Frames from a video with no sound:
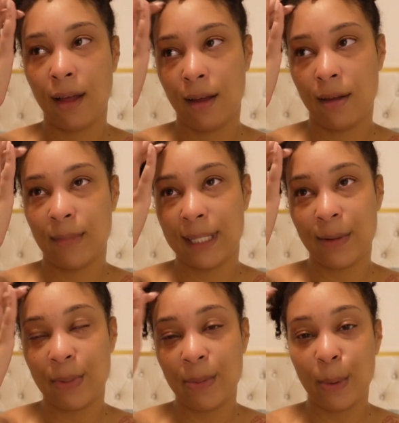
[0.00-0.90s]
Um,
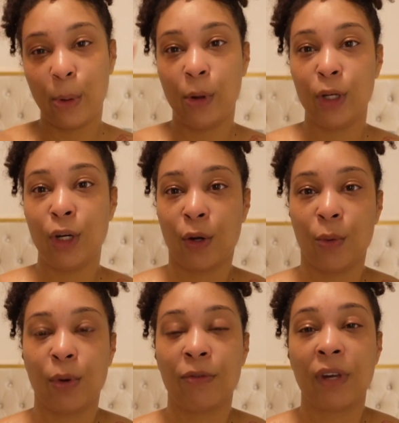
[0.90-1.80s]
so people, you
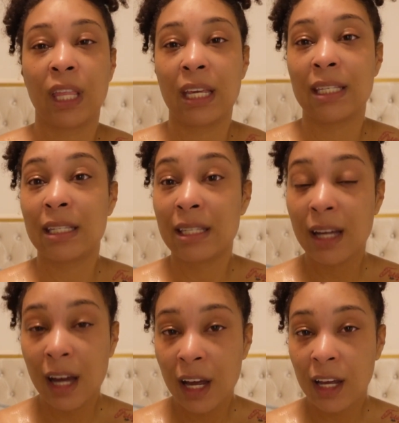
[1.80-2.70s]
know, were feeling
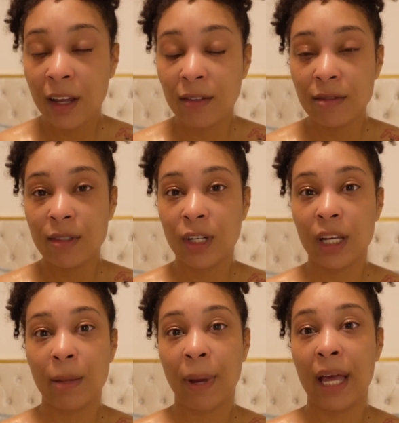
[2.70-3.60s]
stuck
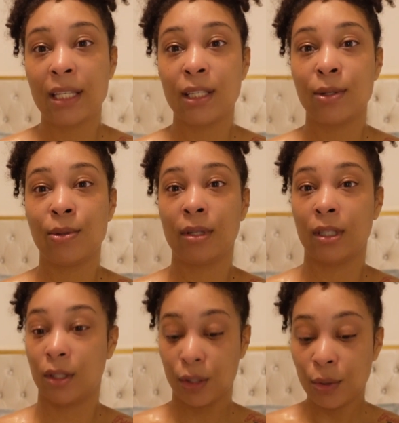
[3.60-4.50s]
during the past
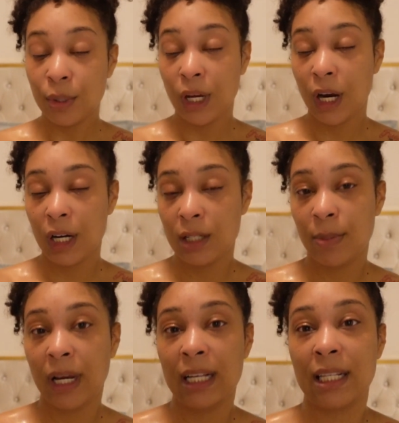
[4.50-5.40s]
two years
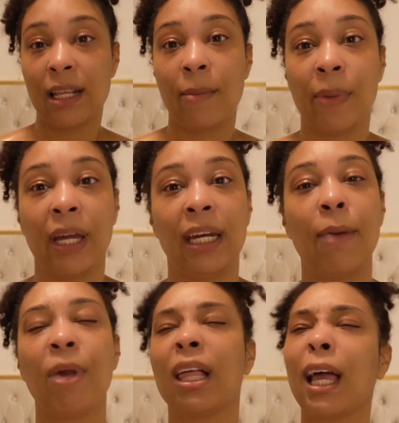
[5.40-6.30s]
because of the pandemic.